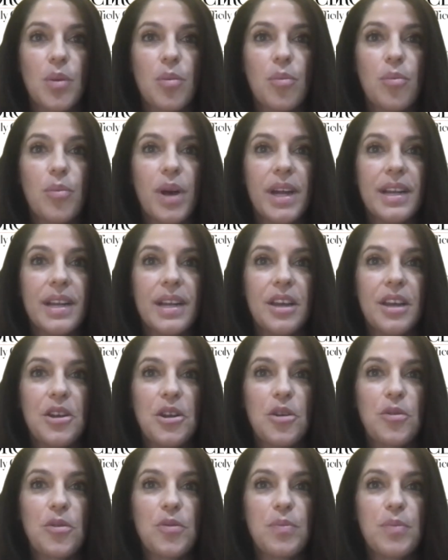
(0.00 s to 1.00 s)
but you
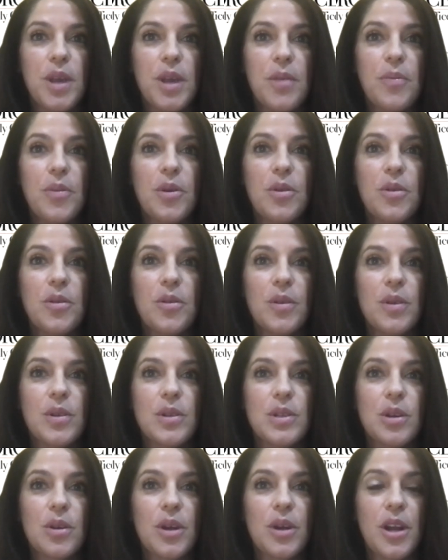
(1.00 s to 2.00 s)
know people
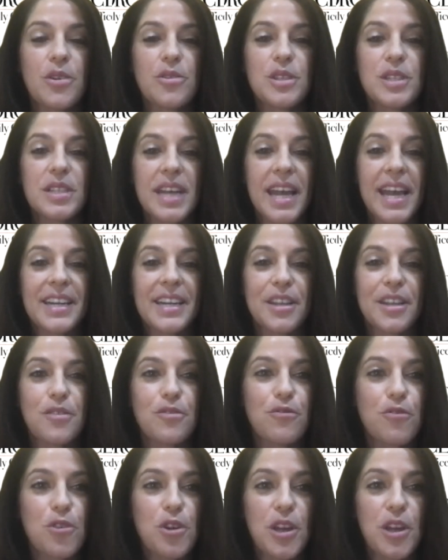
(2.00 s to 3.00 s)
don't understand that
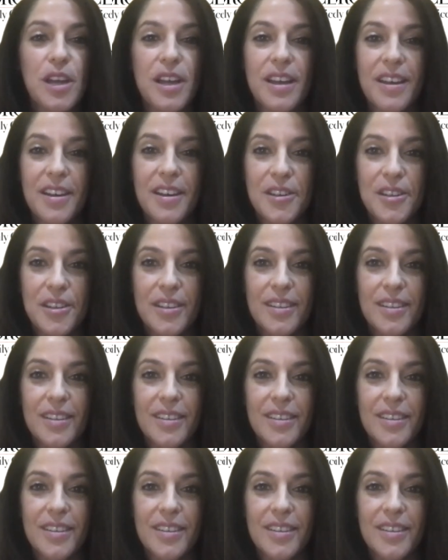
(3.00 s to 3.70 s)
free